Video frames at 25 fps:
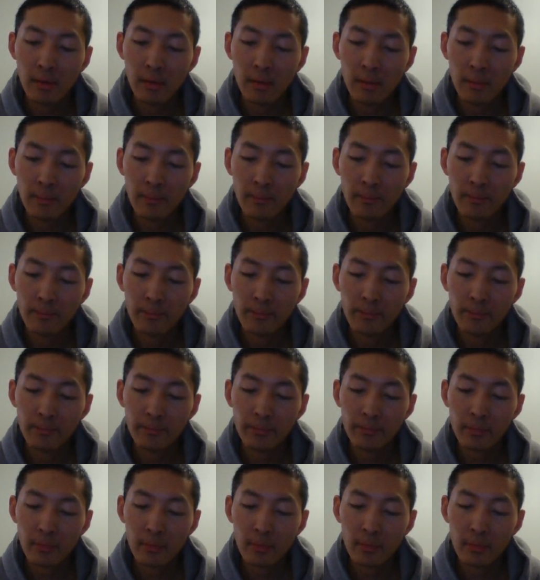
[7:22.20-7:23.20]
wasn't able to
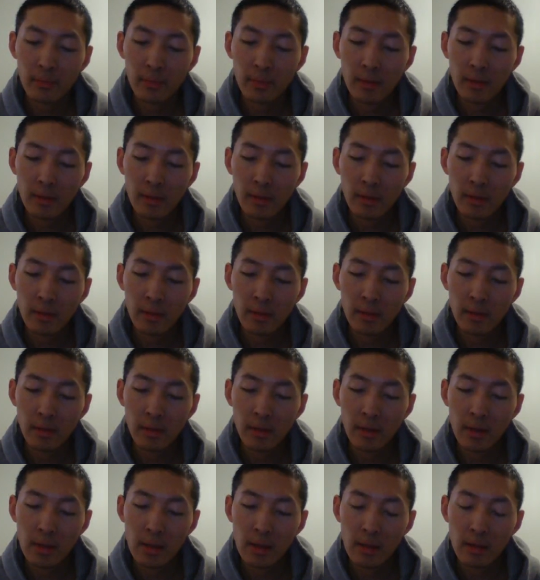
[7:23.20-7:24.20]
find anything in my field.
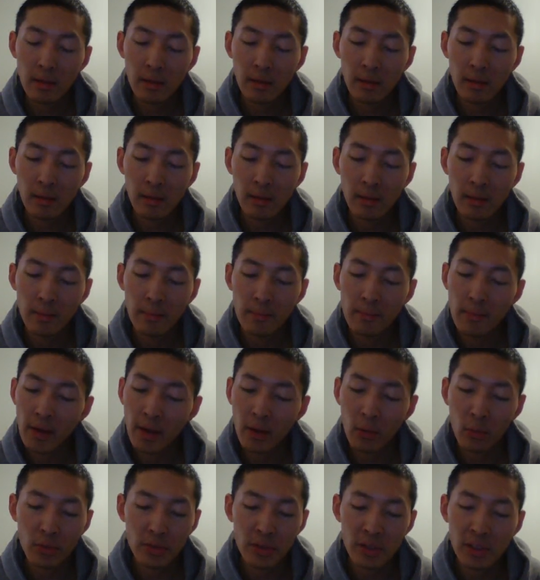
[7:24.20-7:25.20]

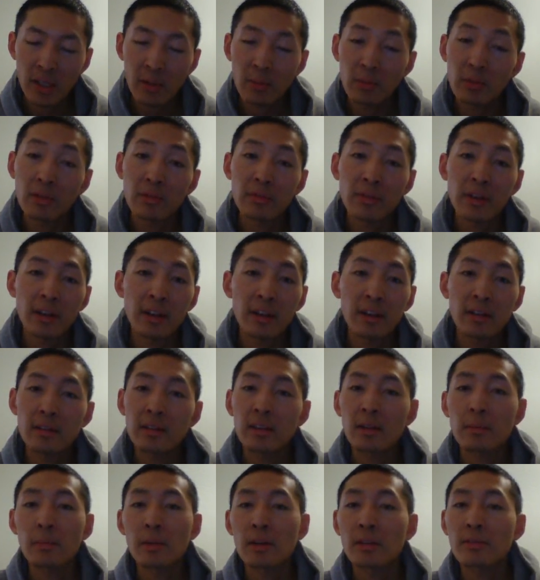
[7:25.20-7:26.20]
And
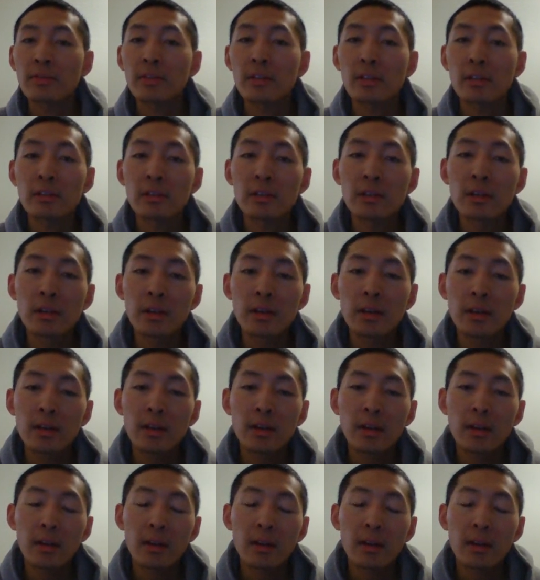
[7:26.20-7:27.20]
recently, I took
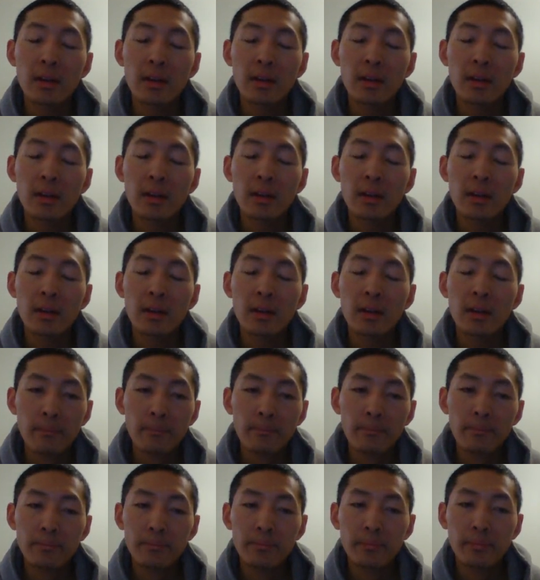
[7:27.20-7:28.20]
a job
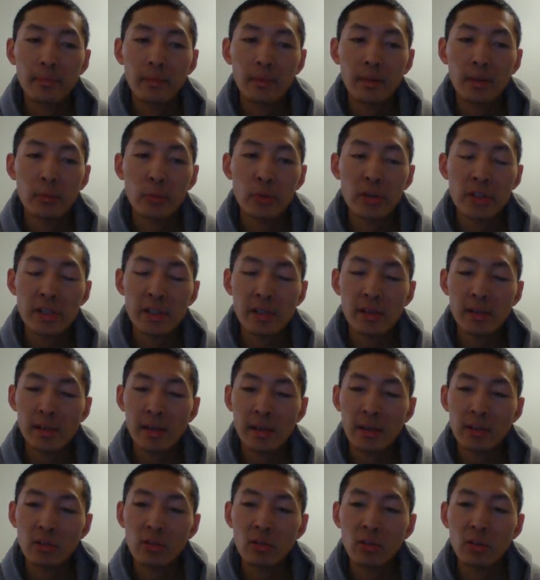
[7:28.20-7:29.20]
in
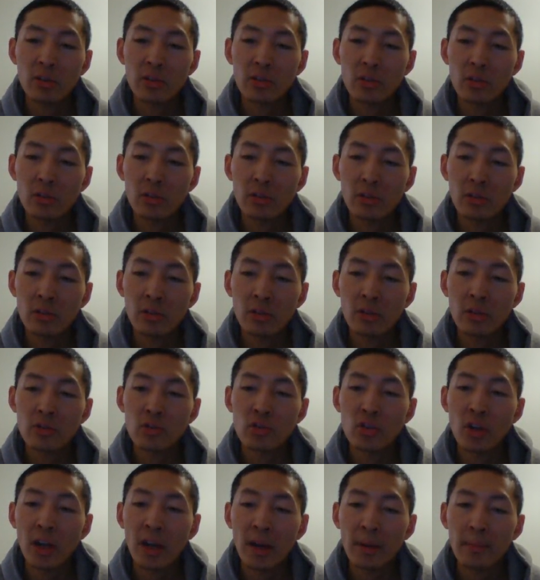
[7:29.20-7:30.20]
sales, and
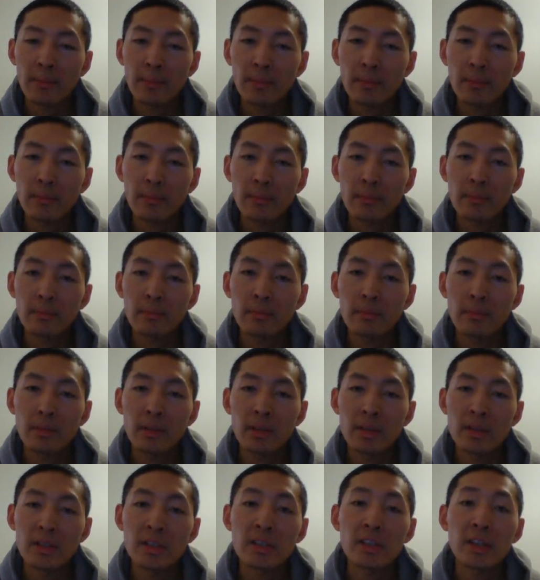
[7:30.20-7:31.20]
it's about selling
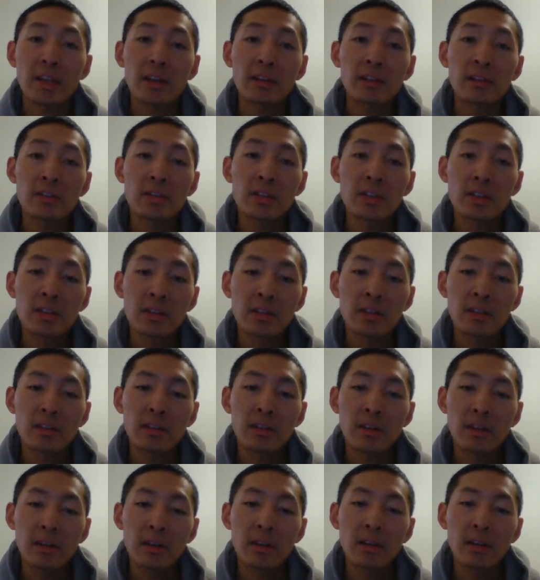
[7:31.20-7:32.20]

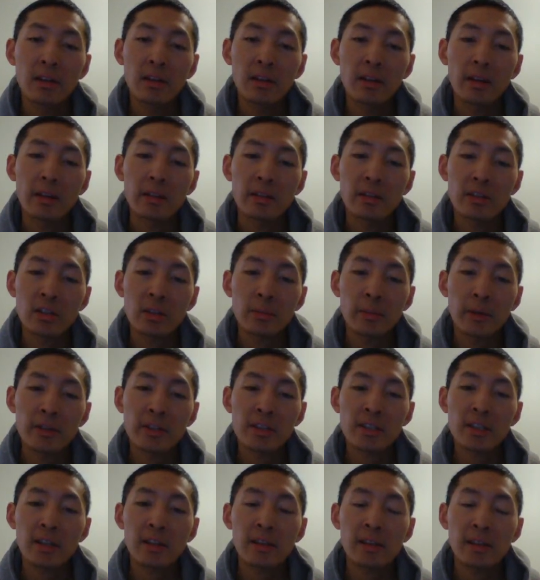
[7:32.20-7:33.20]
residential security
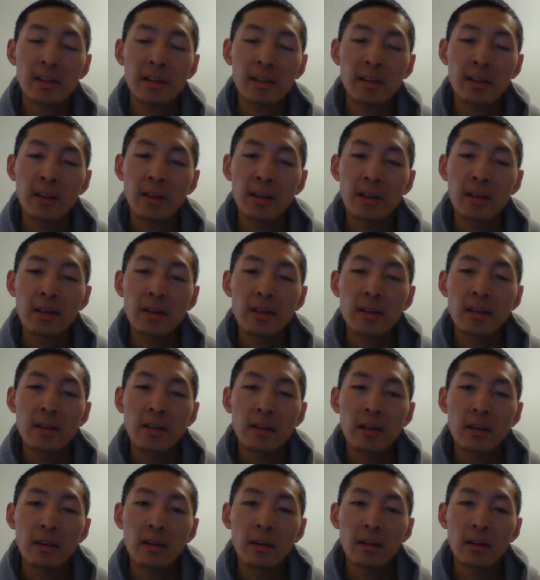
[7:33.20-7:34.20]
systems
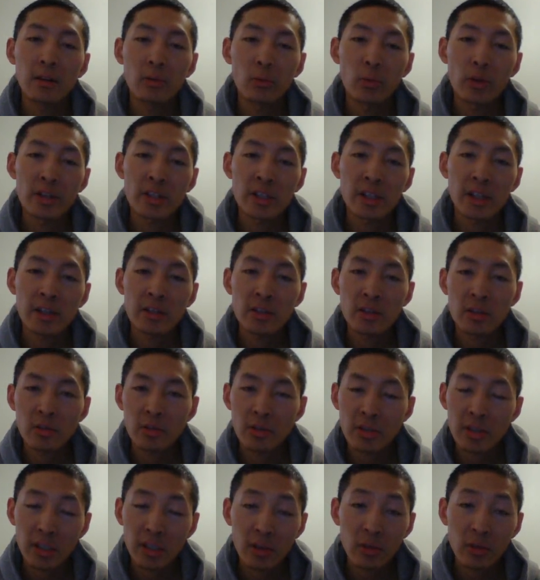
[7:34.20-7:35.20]
from ADT.
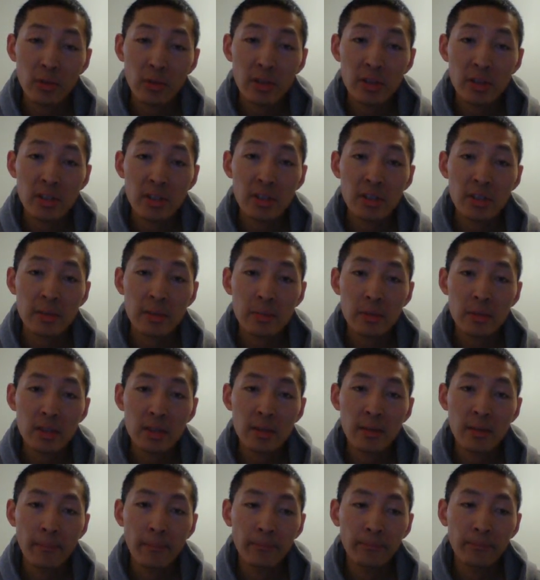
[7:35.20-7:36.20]

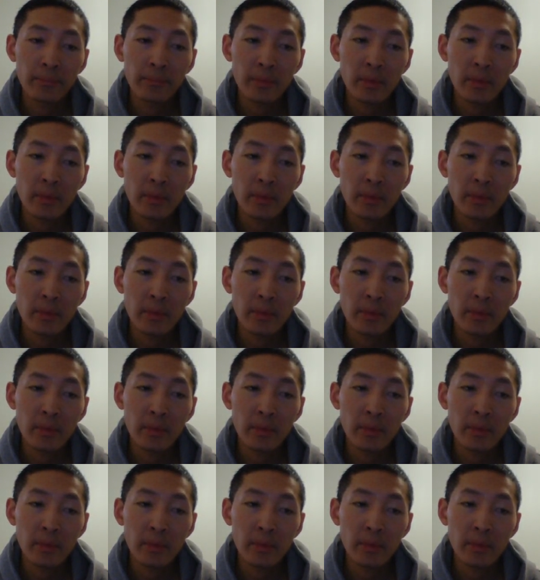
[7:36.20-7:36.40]
Um,